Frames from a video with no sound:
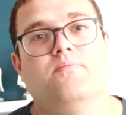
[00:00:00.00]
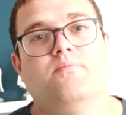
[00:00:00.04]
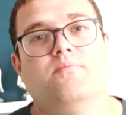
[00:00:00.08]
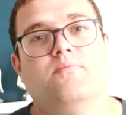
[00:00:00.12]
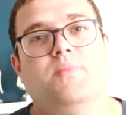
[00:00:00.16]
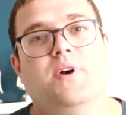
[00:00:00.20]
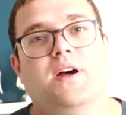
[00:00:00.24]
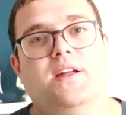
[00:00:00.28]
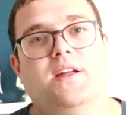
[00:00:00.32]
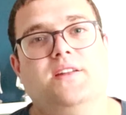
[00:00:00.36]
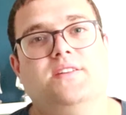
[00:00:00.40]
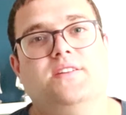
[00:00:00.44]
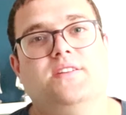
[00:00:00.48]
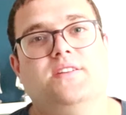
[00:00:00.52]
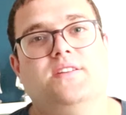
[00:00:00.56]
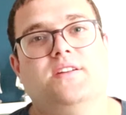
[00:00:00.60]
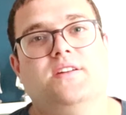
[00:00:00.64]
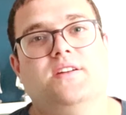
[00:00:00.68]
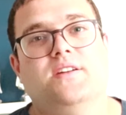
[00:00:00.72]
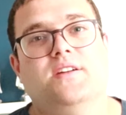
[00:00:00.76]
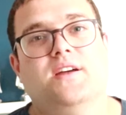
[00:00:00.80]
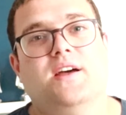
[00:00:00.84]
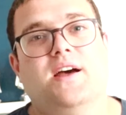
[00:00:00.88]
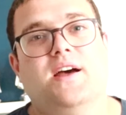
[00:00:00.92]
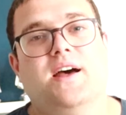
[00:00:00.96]
But,
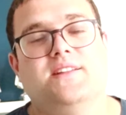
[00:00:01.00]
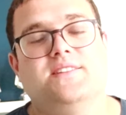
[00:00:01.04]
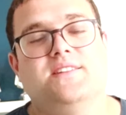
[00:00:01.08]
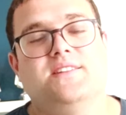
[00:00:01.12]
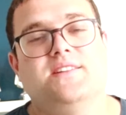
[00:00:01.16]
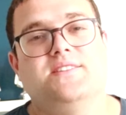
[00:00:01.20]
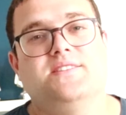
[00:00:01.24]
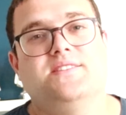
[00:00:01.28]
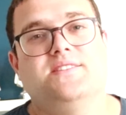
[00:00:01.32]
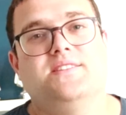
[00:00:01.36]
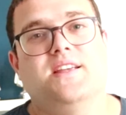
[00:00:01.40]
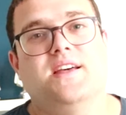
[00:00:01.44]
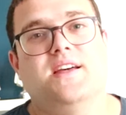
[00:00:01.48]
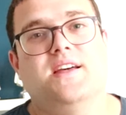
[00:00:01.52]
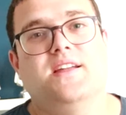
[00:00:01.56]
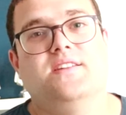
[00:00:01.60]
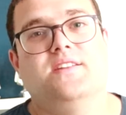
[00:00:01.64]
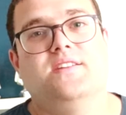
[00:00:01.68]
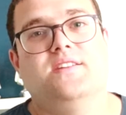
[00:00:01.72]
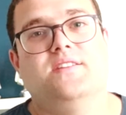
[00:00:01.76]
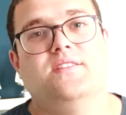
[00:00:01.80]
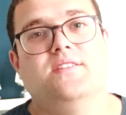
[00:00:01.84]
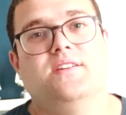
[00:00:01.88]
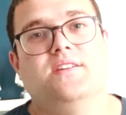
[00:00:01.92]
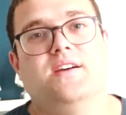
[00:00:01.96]
as I
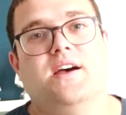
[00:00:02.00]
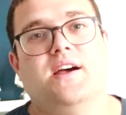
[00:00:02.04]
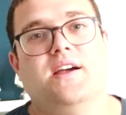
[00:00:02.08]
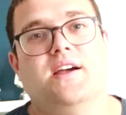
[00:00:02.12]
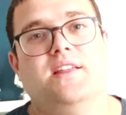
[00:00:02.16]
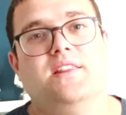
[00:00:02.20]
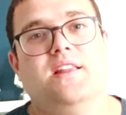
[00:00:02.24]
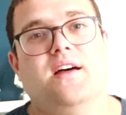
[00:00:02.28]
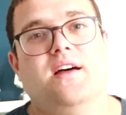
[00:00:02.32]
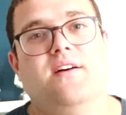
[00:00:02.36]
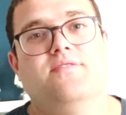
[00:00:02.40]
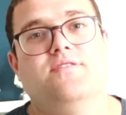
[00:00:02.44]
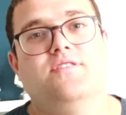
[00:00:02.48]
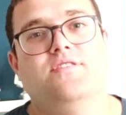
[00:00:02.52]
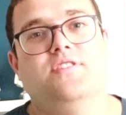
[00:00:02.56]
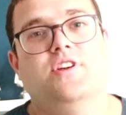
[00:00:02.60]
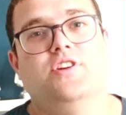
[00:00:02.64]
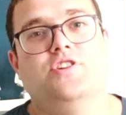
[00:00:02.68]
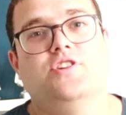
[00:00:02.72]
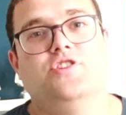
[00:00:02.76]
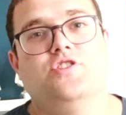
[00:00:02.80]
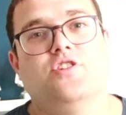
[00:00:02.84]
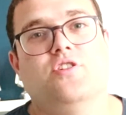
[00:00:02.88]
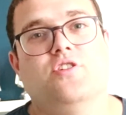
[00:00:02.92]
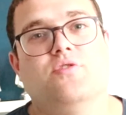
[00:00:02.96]
said, I love
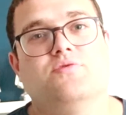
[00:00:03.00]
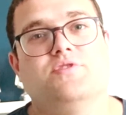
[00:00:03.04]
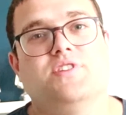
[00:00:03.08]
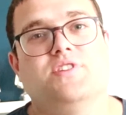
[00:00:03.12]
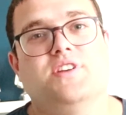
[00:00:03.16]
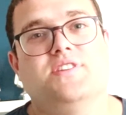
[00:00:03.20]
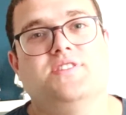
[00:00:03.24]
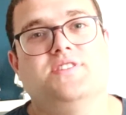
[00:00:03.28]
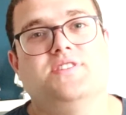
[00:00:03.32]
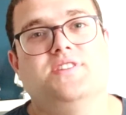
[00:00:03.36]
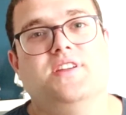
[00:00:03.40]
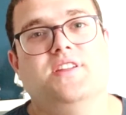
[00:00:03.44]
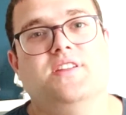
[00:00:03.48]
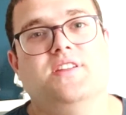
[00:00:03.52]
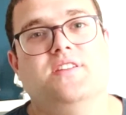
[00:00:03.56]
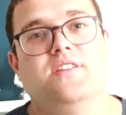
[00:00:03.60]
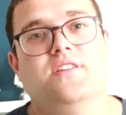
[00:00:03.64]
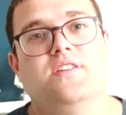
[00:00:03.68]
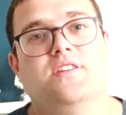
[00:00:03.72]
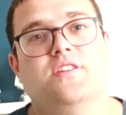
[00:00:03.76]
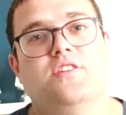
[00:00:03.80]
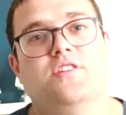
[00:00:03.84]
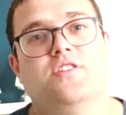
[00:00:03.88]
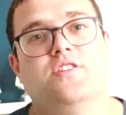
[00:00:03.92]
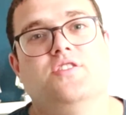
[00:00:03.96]
the shows I've seen.